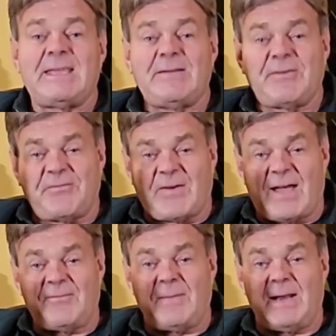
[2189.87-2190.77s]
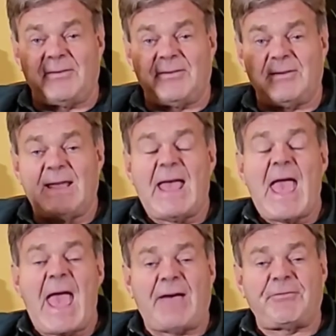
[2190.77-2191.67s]
Give it five minutes.
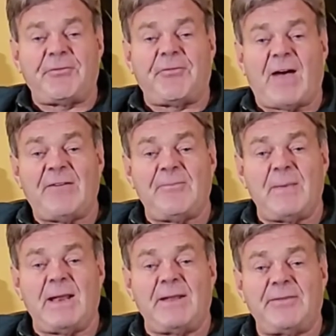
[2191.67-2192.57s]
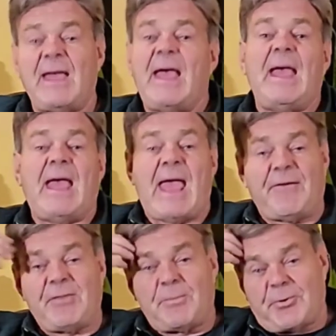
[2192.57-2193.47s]
After five minutes,
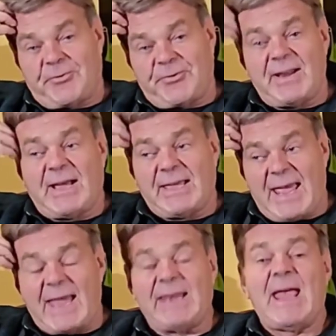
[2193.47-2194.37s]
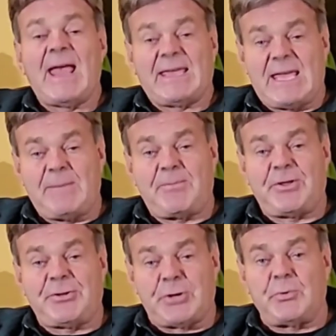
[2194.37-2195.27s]
have the person again keep
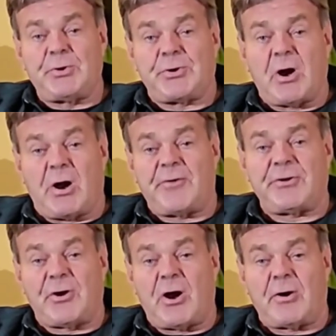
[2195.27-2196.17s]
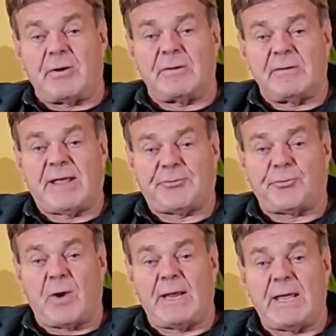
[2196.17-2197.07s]
the donor car, the car that's
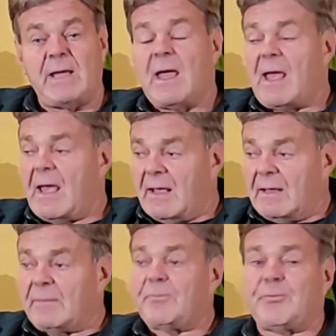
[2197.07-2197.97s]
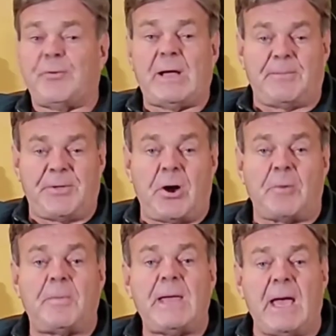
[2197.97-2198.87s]
running, bring up the
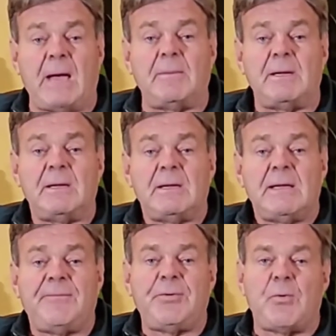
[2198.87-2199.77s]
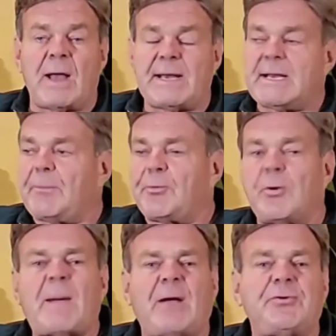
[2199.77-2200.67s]
RPM. If you want a
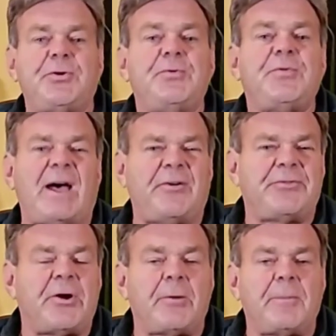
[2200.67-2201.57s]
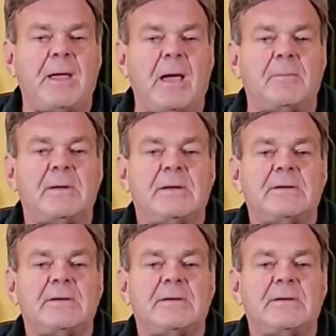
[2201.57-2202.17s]
number, about 2,000 RPM.